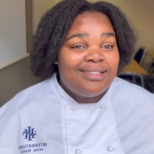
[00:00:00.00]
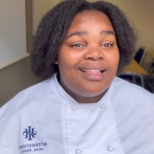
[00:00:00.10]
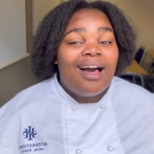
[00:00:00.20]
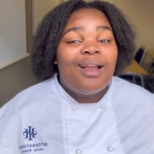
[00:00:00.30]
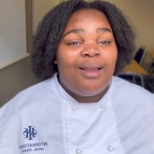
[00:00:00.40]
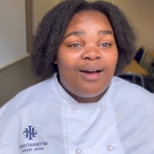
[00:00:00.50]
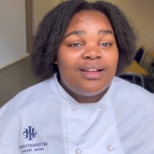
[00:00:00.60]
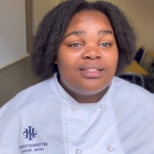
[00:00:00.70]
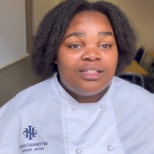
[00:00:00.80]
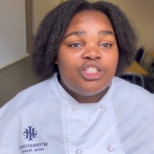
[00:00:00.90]
There are
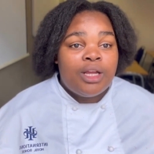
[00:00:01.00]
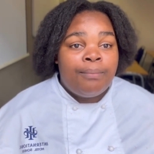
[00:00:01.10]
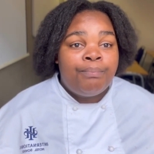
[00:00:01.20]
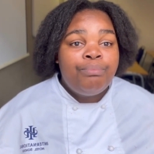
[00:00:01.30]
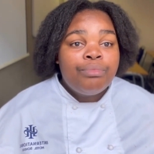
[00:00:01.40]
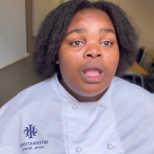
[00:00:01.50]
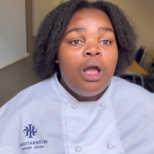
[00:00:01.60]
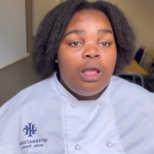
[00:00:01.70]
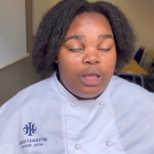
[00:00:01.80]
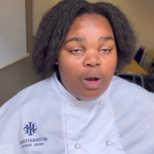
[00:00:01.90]
large um,
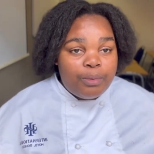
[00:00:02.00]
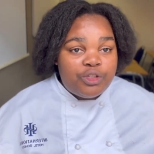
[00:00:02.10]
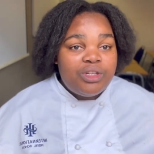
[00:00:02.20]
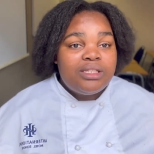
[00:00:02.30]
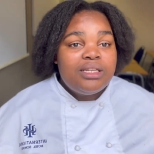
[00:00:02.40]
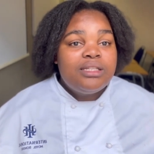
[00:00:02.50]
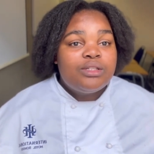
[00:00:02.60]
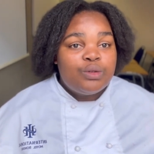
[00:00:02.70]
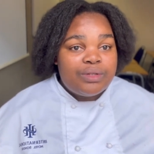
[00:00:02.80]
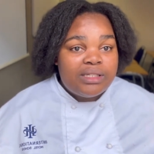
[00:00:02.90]
opportunities
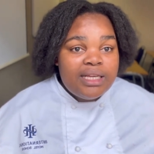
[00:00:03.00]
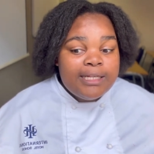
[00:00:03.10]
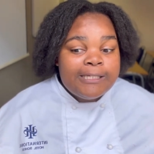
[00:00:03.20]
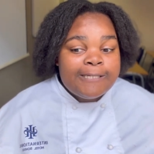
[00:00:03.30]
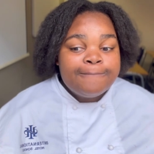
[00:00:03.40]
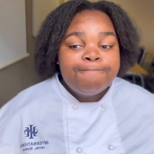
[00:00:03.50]
overseas